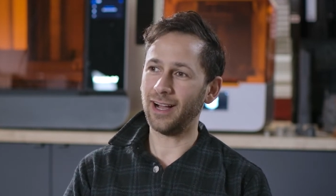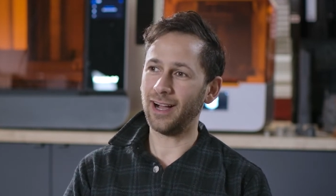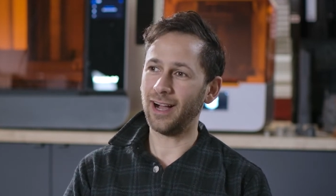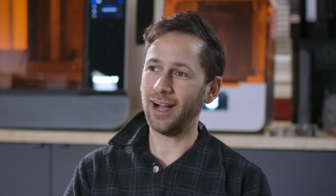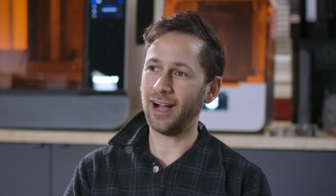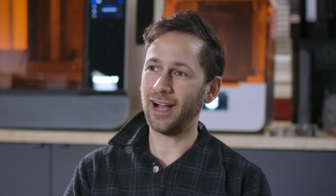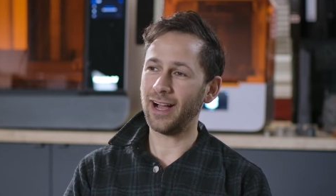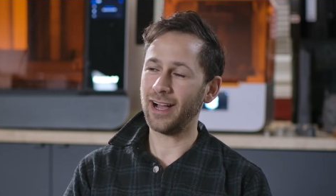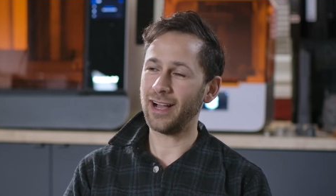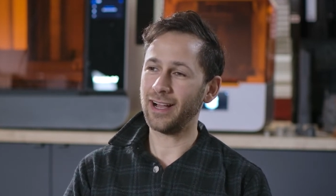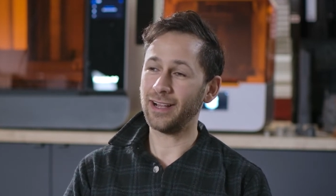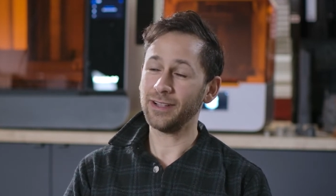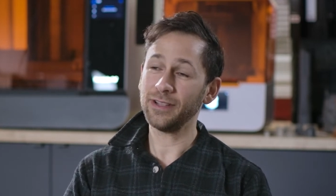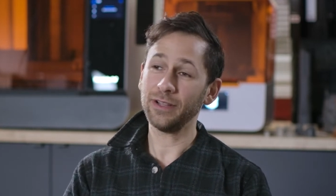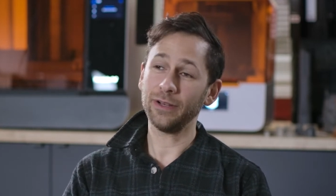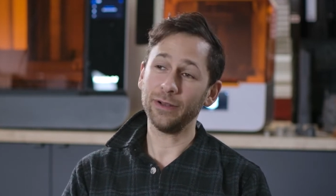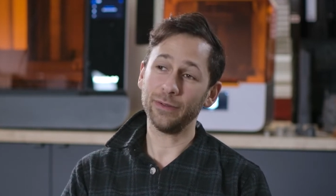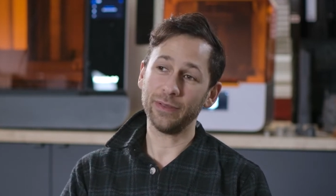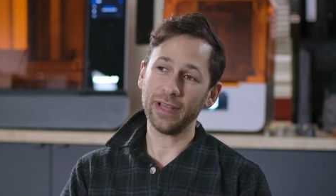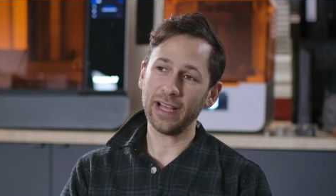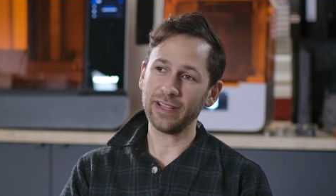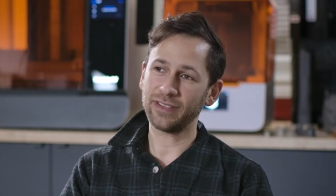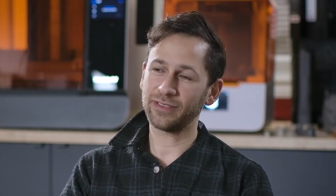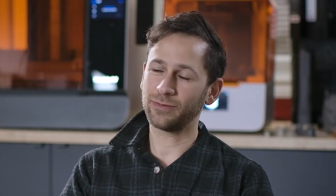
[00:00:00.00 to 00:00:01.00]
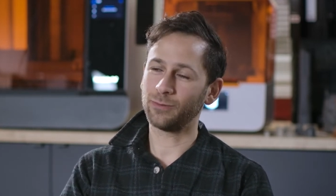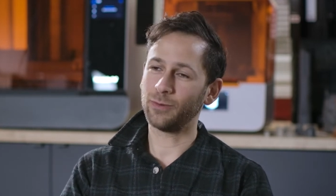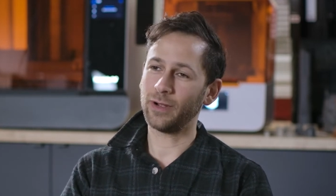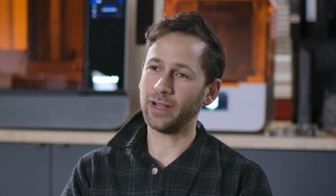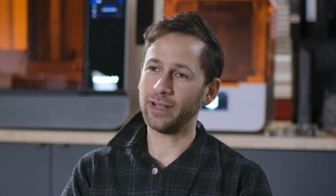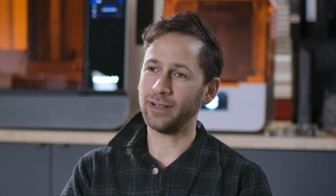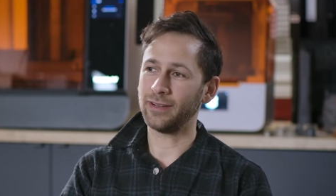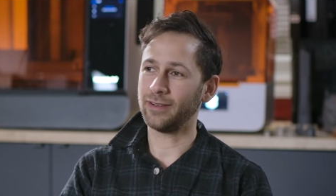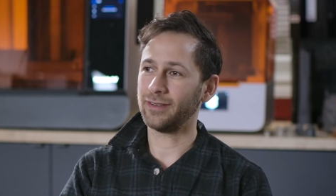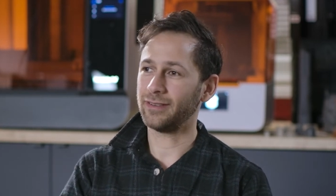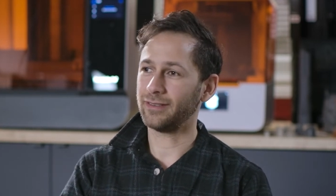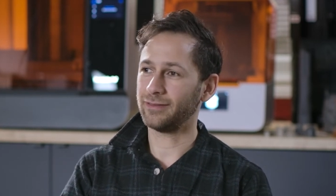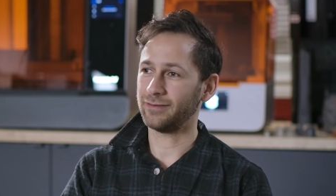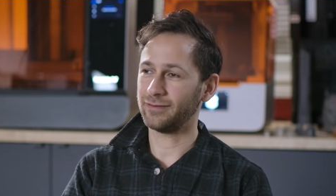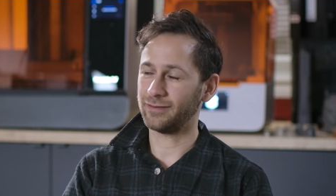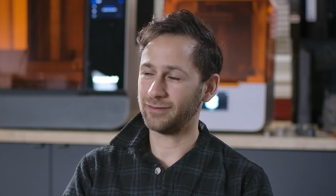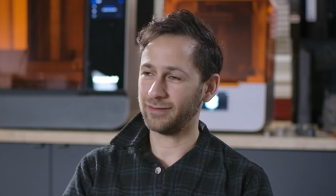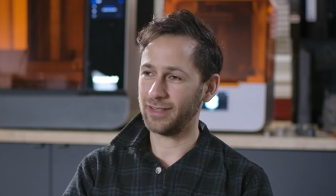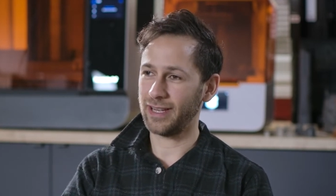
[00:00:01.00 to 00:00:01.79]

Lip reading: that's when